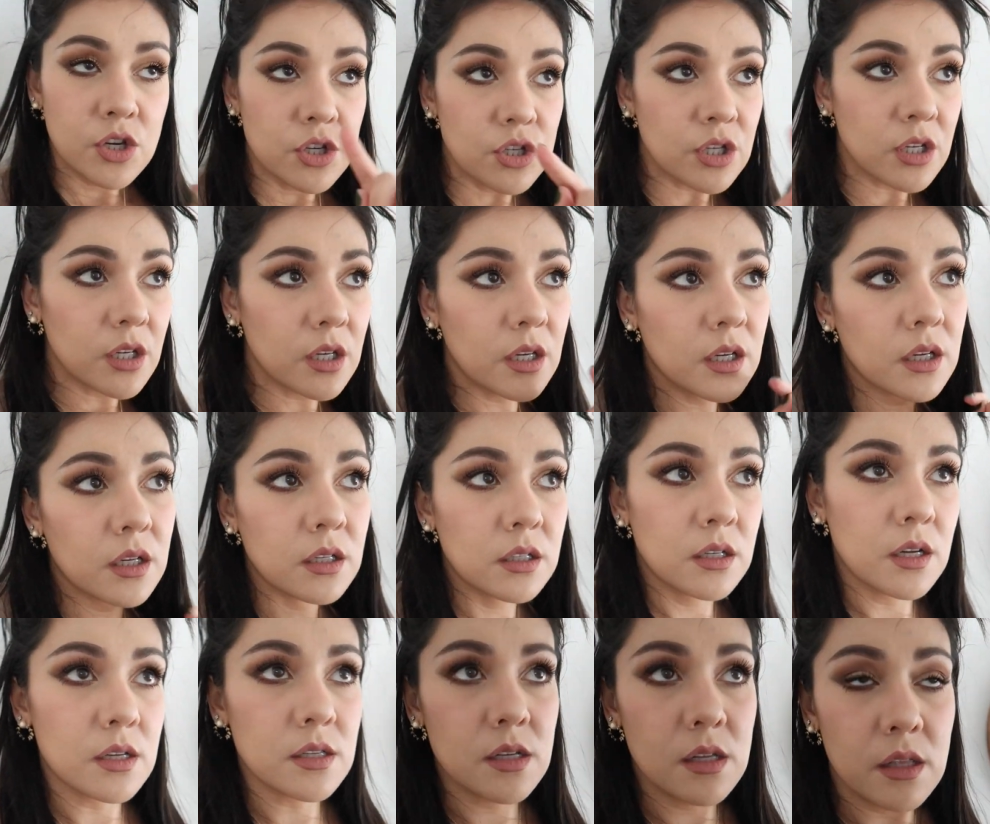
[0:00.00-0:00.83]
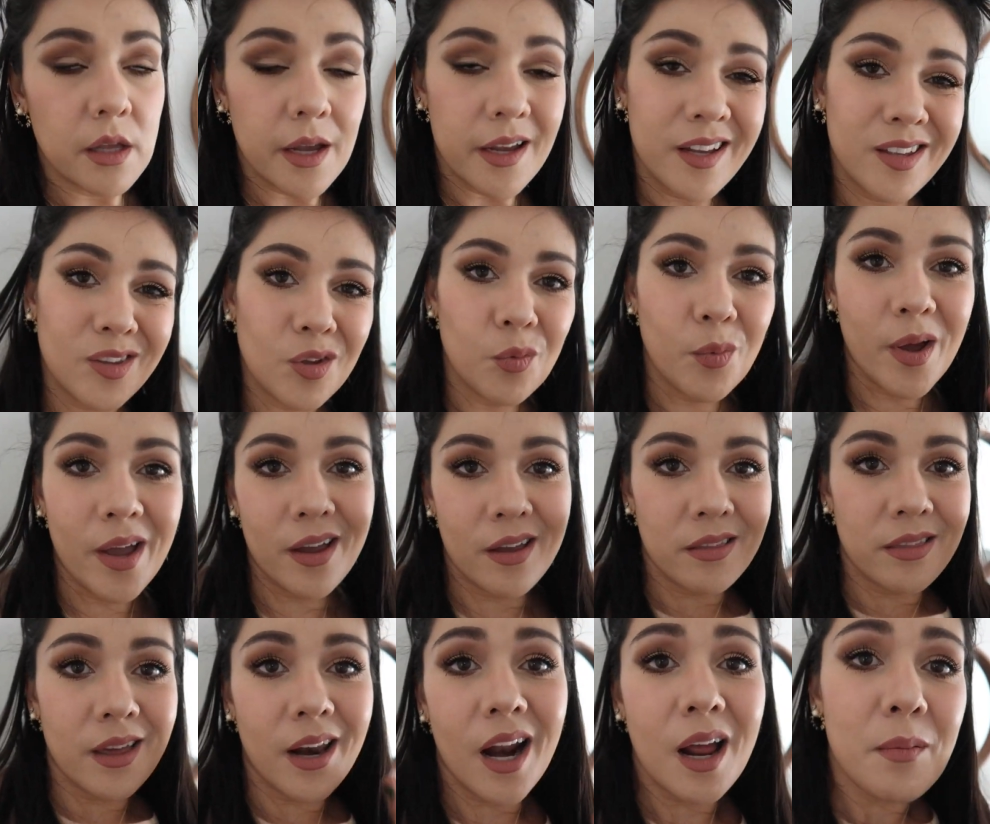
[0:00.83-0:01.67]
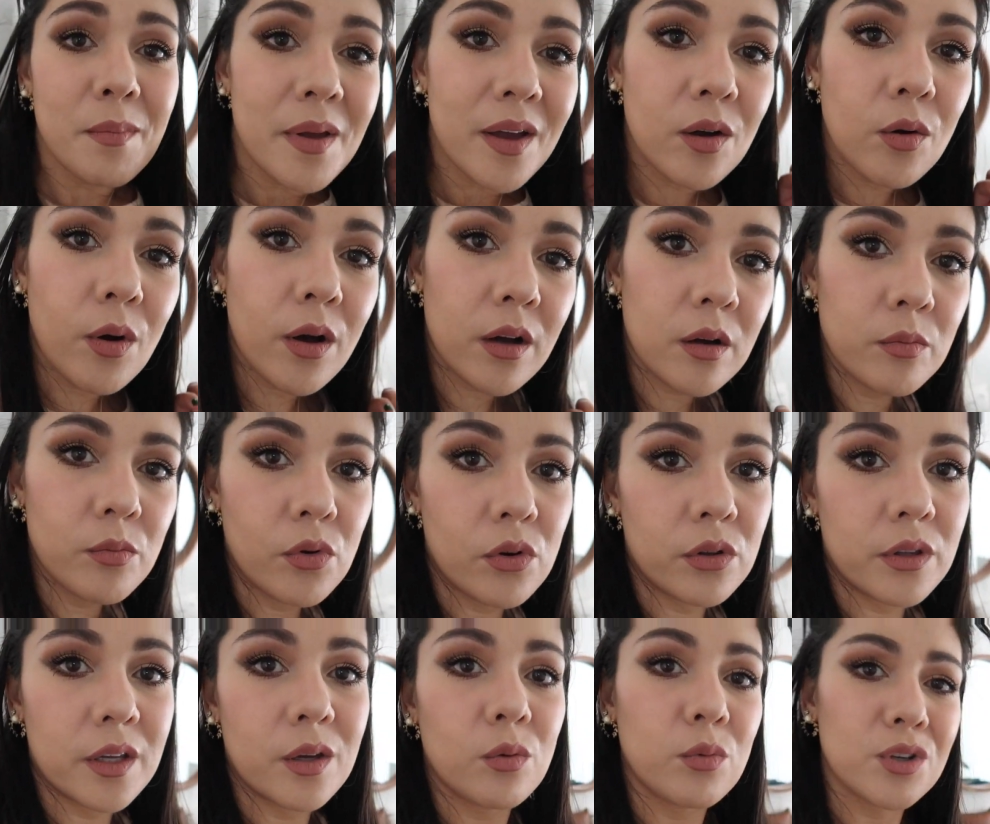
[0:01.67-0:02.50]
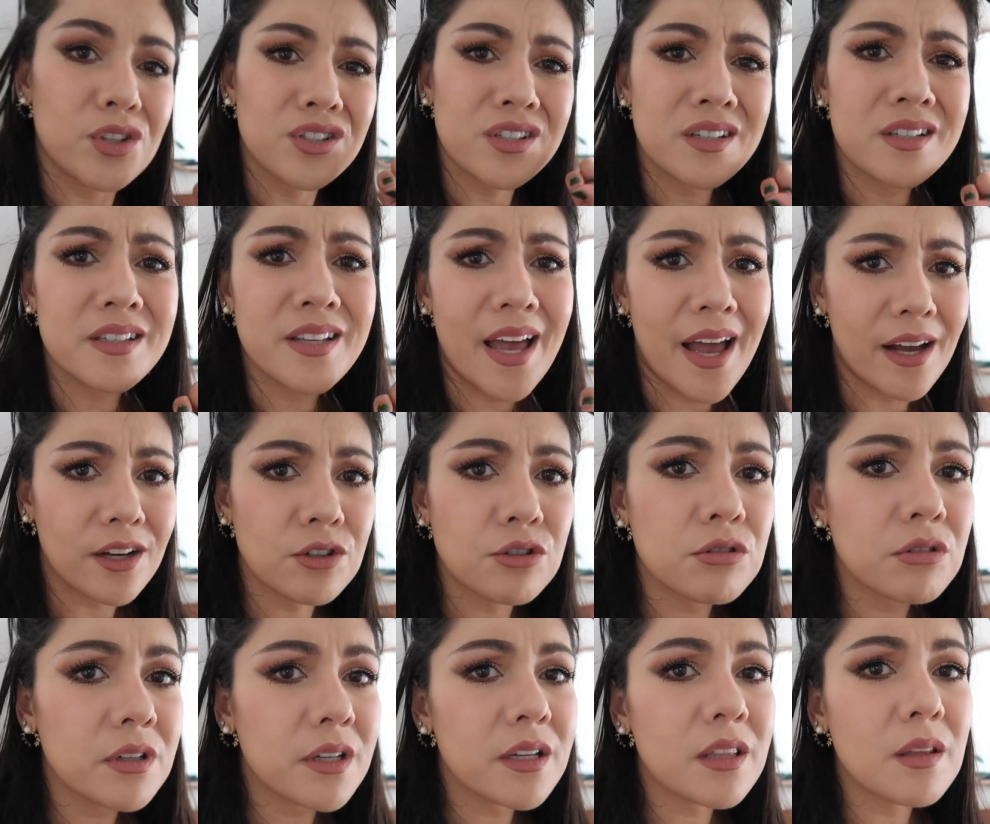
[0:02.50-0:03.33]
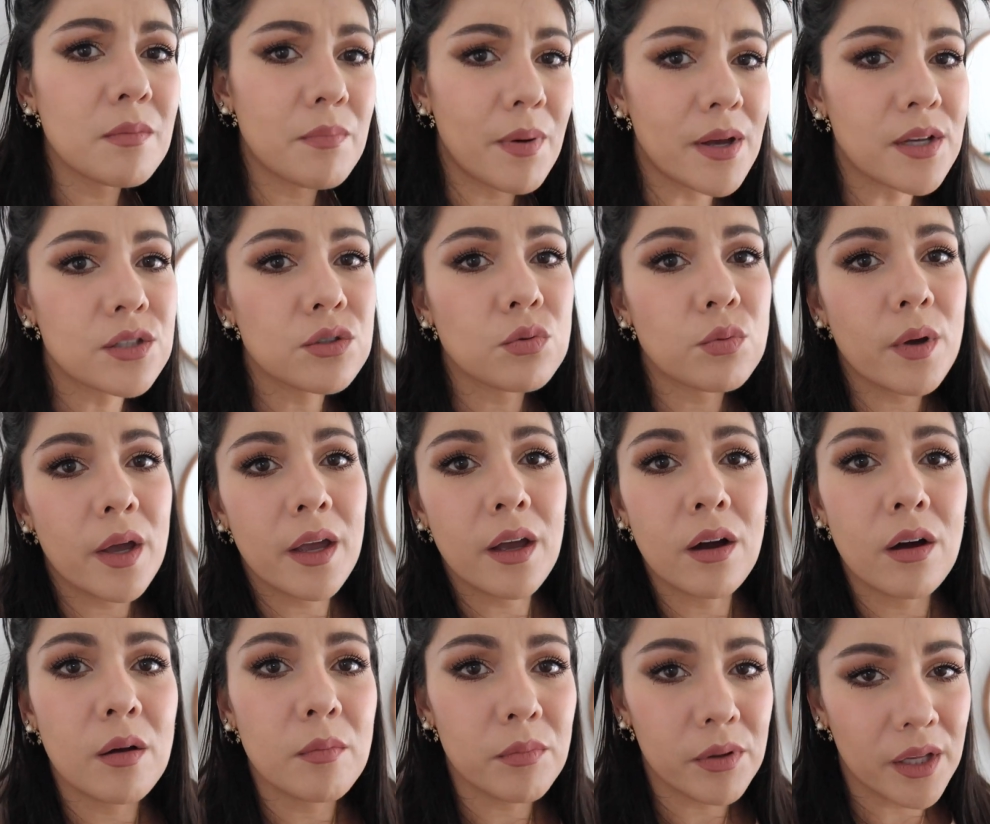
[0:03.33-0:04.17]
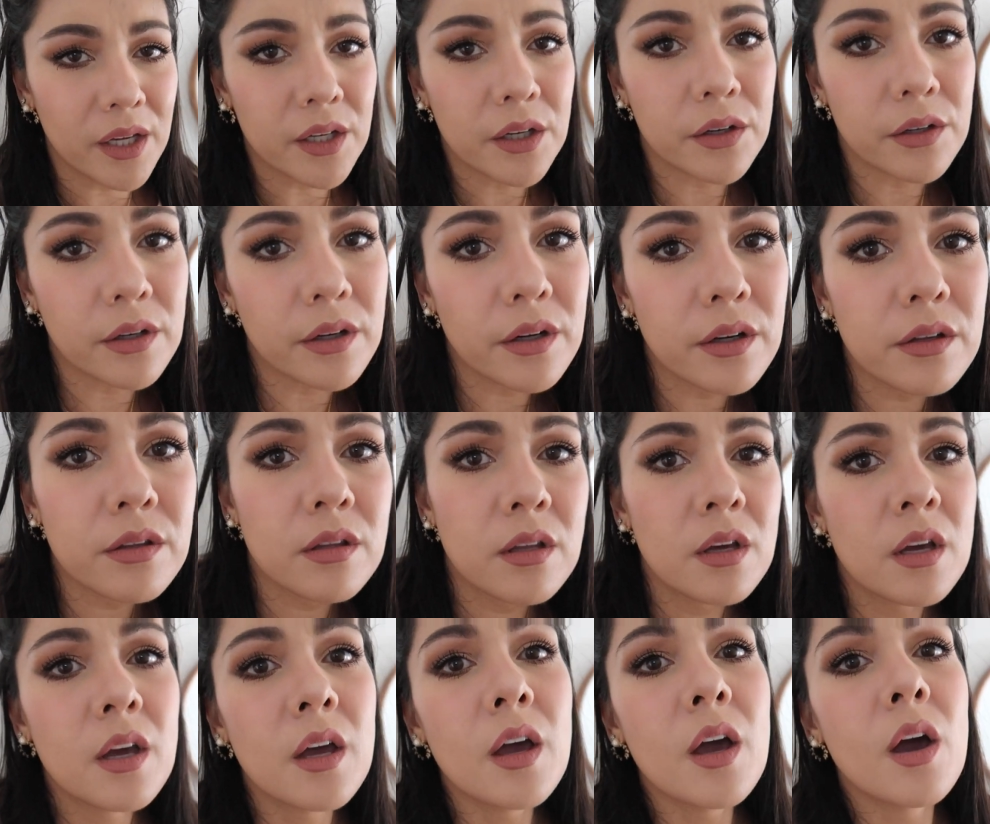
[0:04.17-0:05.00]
she doesn't like the way that I make guacamole, which is actually the best way on planet Earth,